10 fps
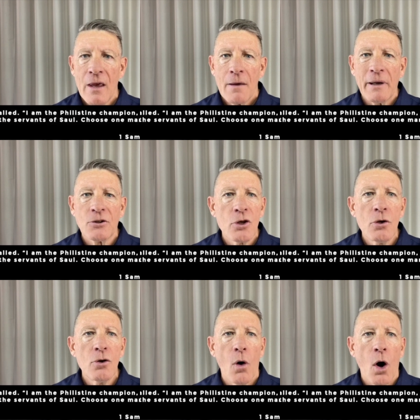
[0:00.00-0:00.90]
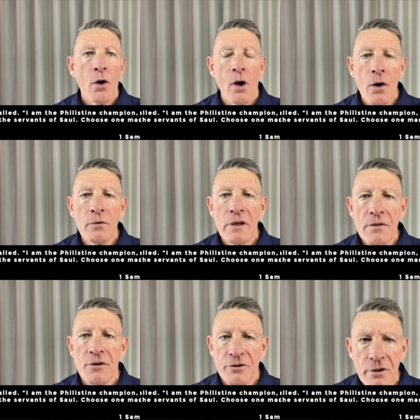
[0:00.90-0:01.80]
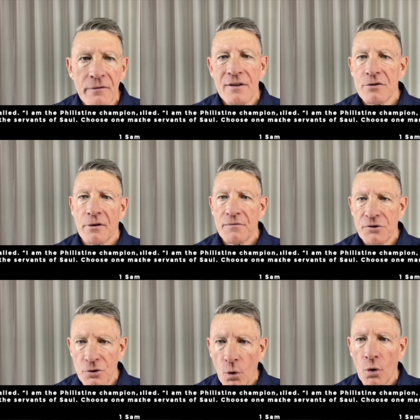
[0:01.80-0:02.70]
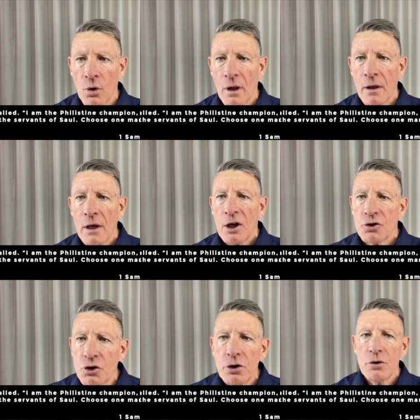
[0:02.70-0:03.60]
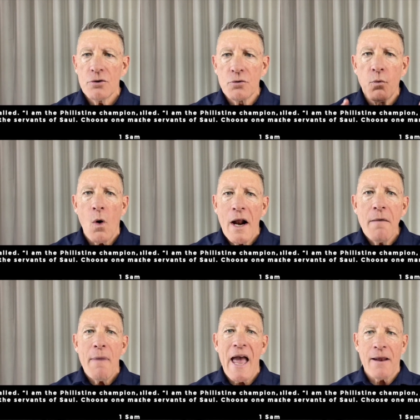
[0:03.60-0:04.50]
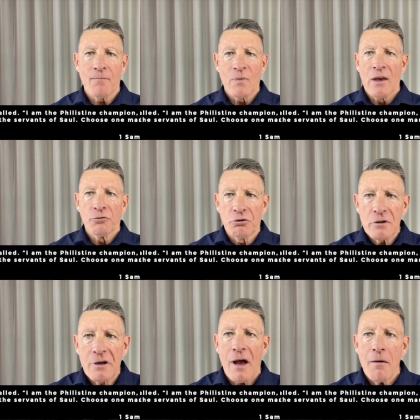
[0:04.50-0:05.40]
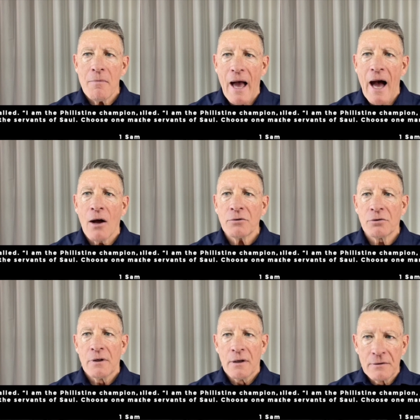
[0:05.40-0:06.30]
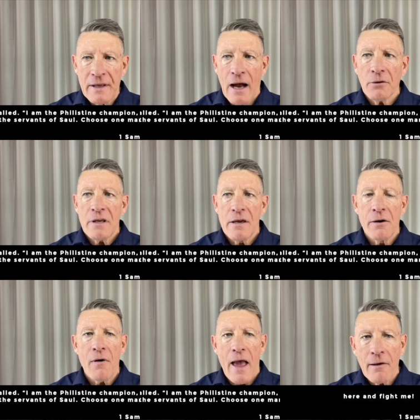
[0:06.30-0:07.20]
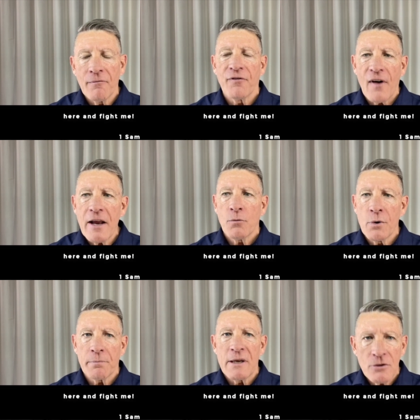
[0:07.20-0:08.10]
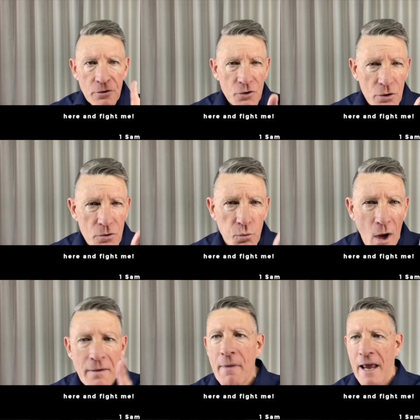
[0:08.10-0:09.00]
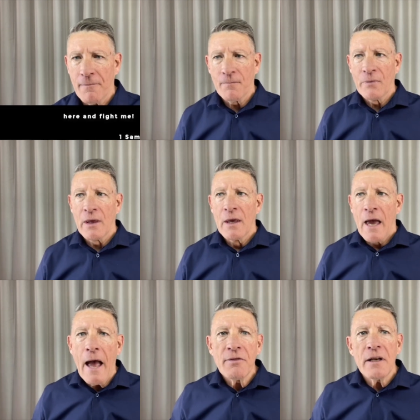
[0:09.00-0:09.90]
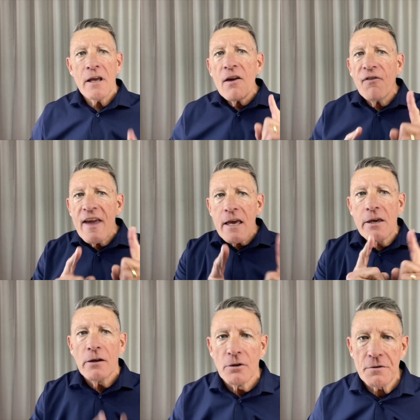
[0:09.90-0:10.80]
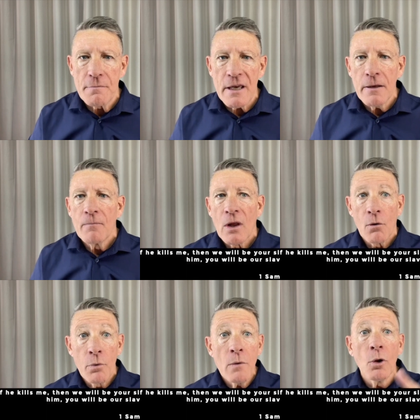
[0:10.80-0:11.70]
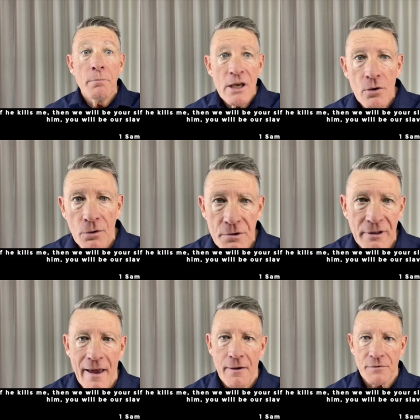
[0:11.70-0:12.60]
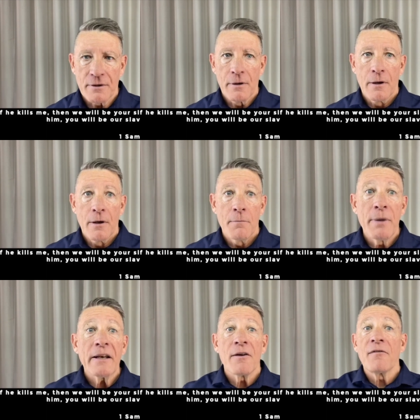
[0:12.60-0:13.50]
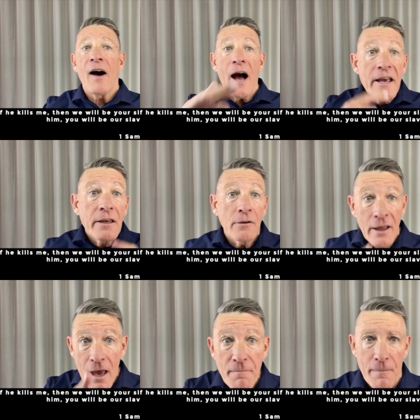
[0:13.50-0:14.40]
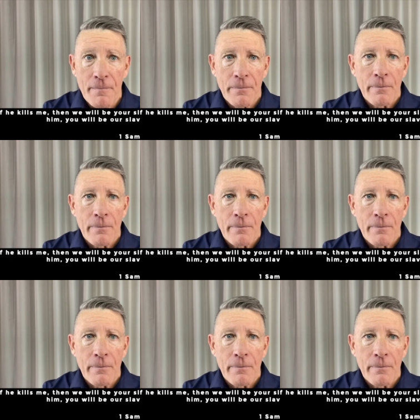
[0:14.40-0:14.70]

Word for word: but you are only the servants of Saul. Choose one man to come out down here and fight with me. Just choose one man. And then if he kills me, we will be your slaves. But if I kill him,